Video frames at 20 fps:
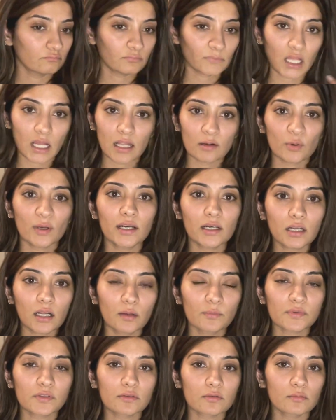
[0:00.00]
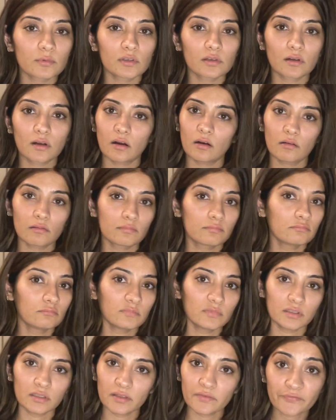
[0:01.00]
And when it comes to workout,
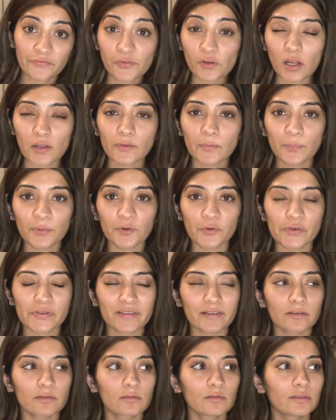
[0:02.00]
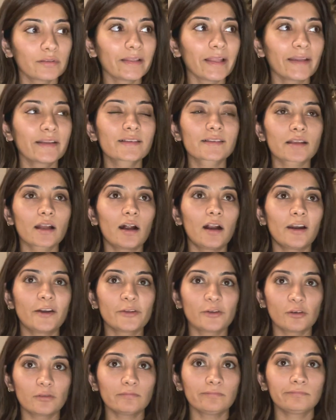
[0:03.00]
if you're the person who likes
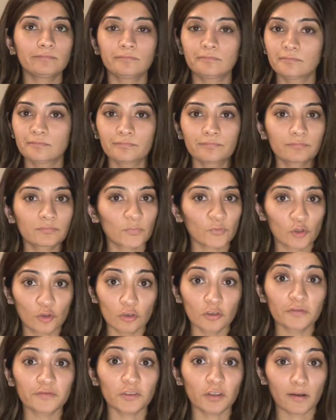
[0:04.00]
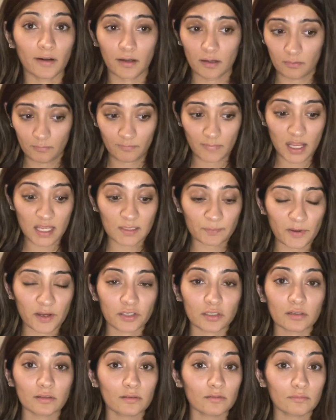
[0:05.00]
cardio, go for it. My
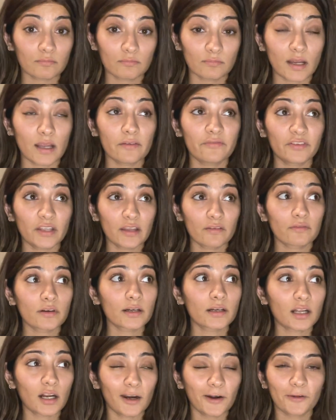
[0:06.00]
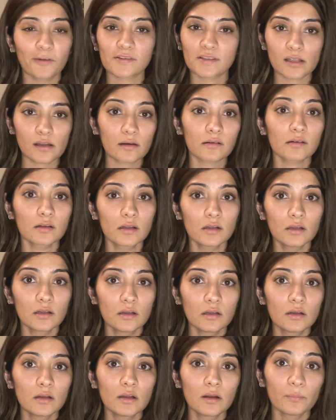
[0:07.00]
favorite cardios are
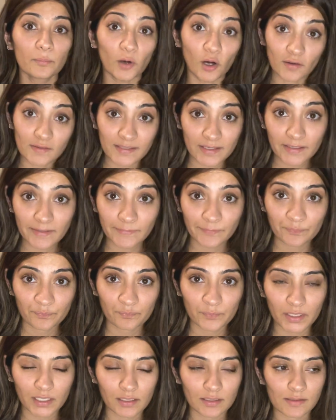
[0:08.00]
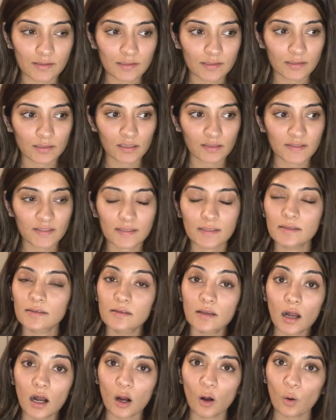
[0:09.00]
boxing, because it's
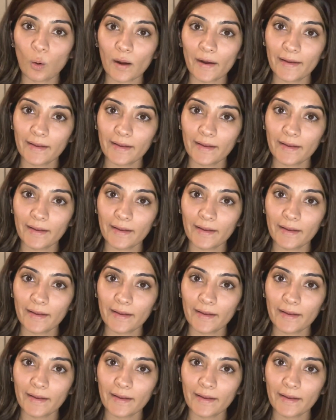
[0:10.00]
how